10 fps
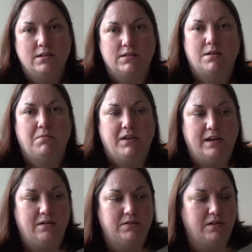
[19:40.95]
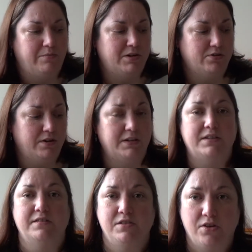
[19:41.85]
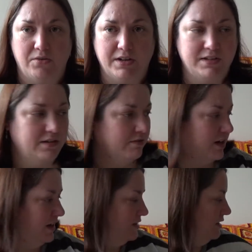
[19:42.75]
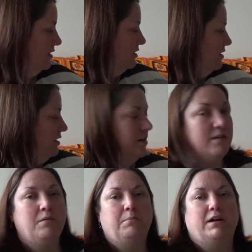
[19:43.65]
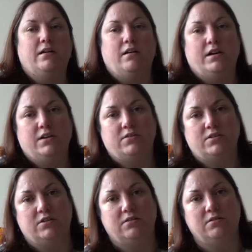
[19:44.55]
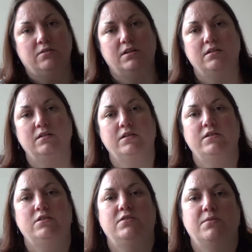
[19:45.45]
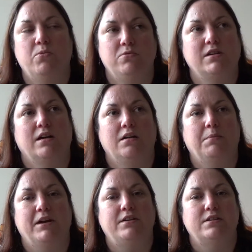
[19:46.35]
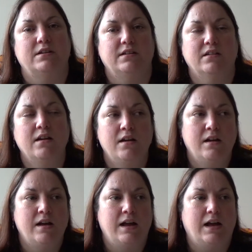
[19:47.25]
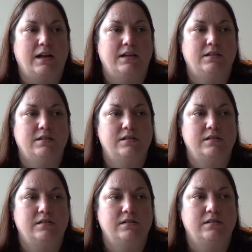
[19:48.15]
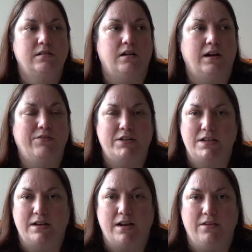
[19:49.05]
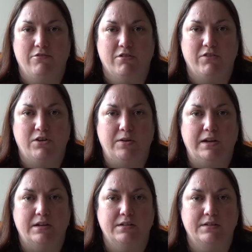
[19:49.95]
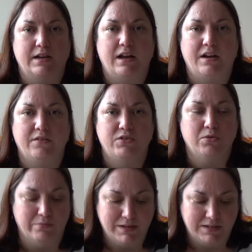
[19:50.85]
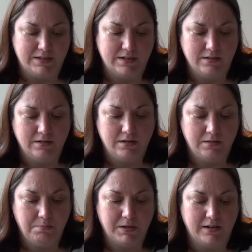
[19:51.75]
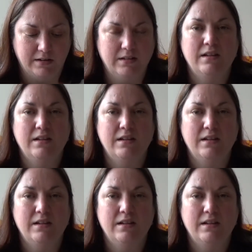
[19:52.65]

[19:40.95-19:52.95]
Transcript: Something else I've been doing, this is not knitting related, but I used to do some watercolour painting, and I haven't done any for a few years and I've sort of missed it, but